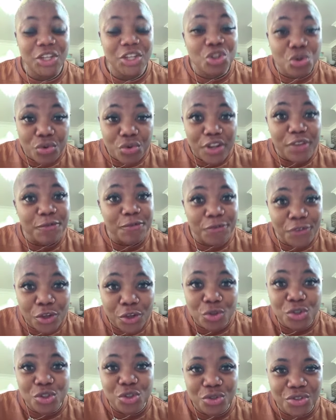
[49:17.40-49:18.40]
You
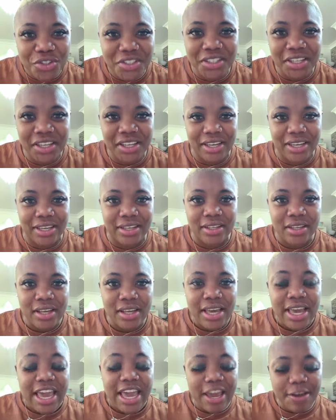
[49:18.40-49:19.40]
refuse to see it.
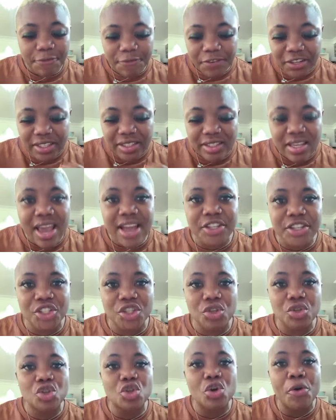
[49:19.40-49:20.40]
If it
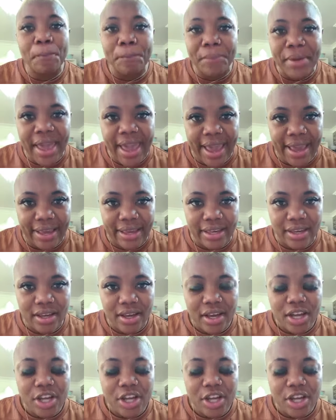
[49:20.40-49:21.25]
takes you to beg,